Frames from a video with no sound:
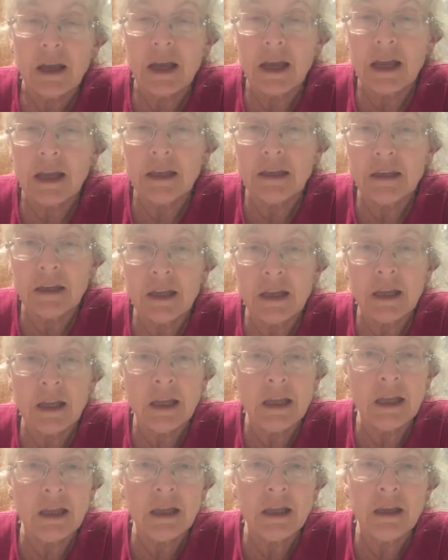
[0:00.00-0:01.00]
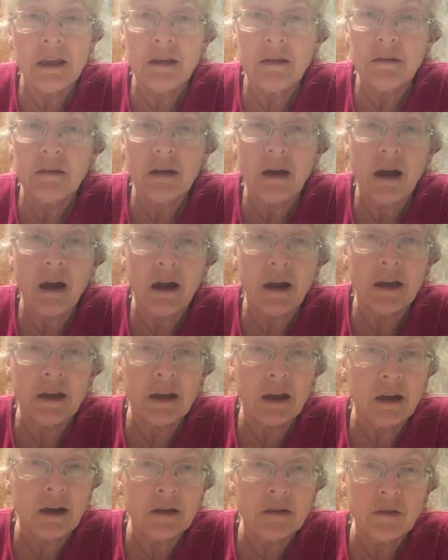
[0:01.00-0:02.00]
And
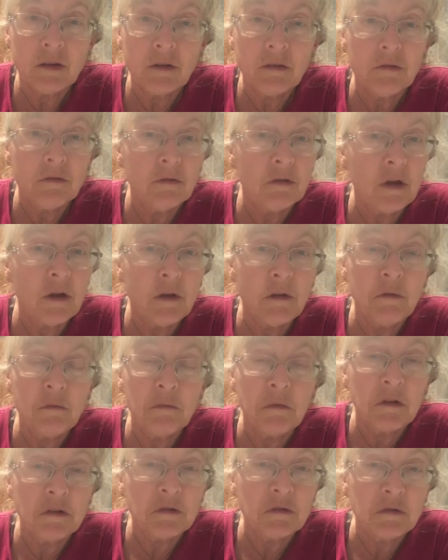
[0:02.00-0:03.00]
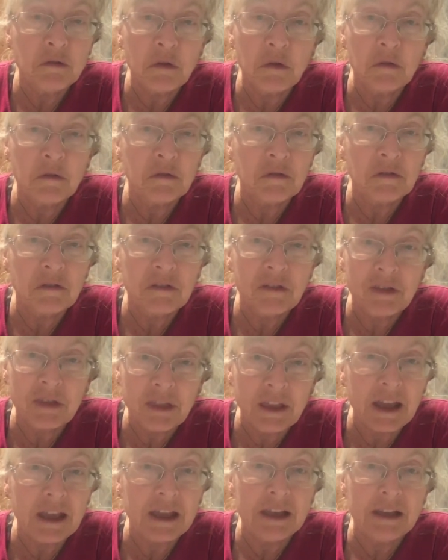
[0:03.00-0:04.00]
I don't know what dogs
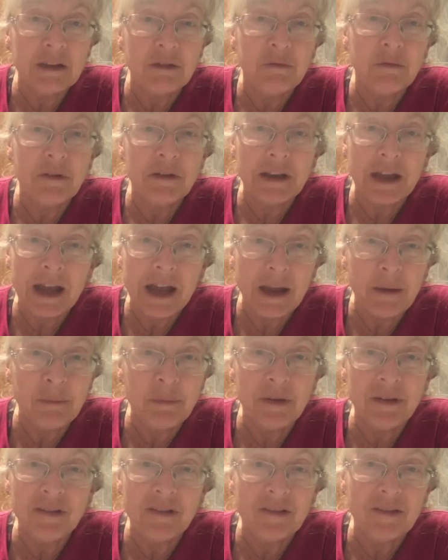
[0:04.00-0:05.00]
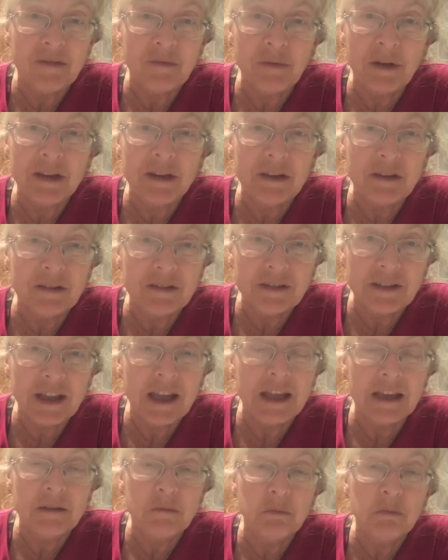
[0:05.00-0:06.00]
think, what happens when you're
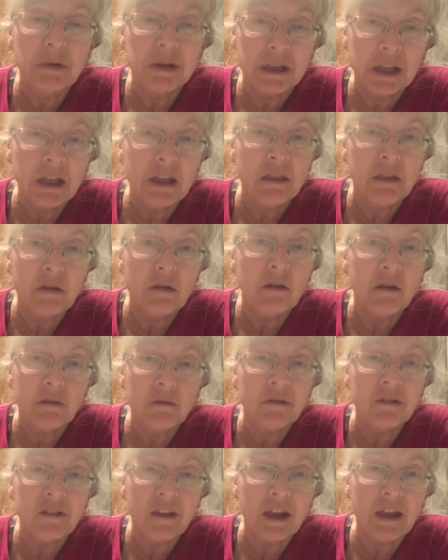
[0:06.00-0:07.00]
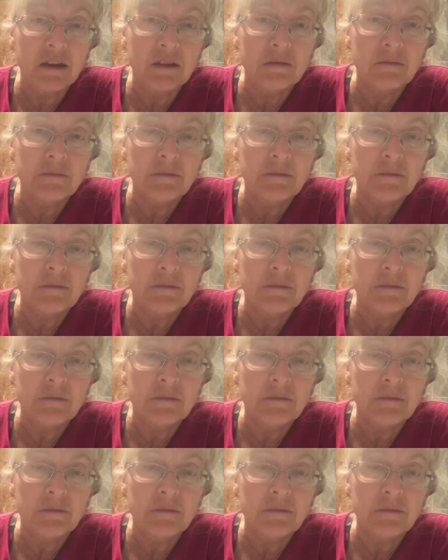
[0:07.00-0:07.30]
dead, but he thought I was dead.